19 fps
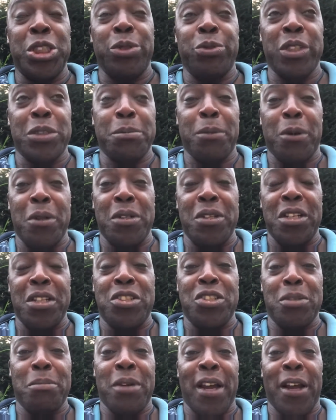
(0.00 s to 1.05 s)
responded
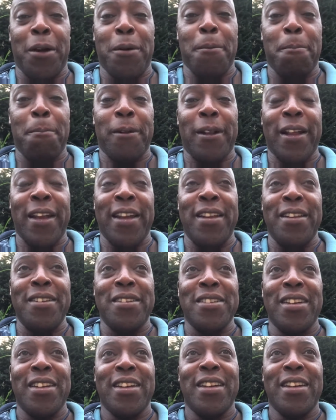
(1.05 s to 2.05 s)
to my complaint,